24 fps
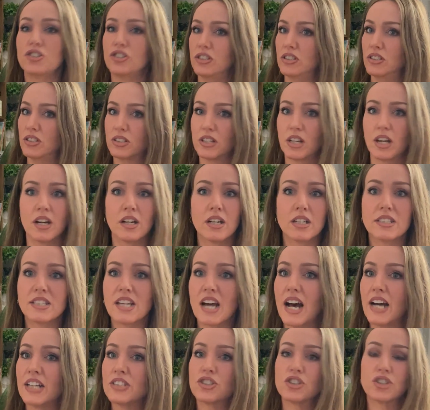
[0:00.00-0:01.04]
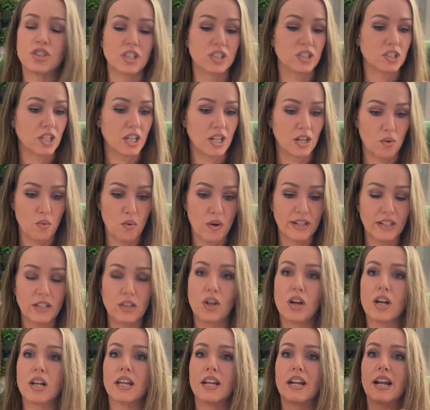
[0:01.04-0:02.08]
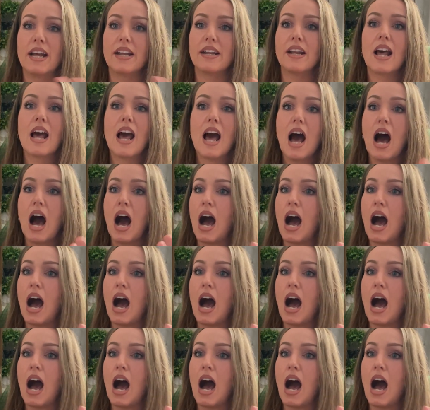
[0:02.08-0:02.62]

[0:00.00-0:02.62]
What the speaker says: She's going to touch. She's going to want to look at it.